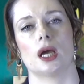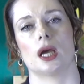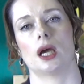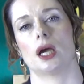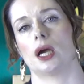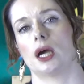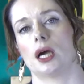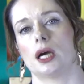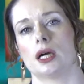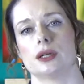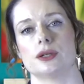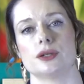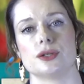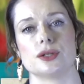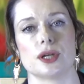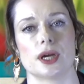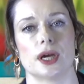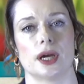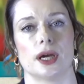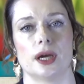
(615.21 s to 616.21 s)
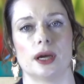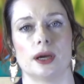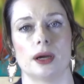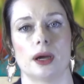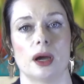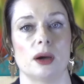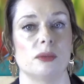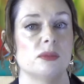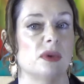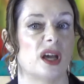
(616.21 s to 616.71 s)
and uh,
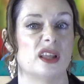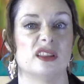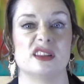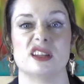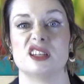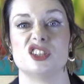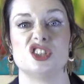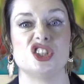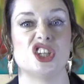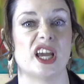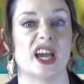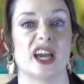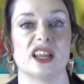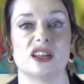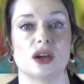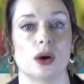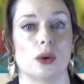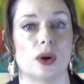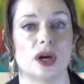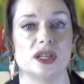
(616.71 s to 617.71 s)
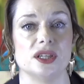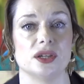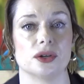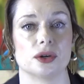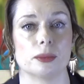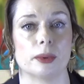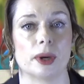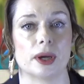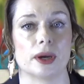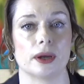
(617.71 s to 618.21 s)
um, and that she had no idea
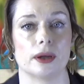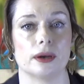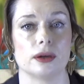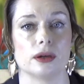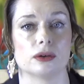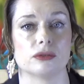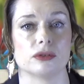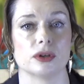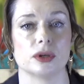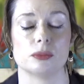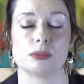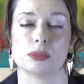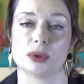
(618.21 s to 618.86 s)
about any of it.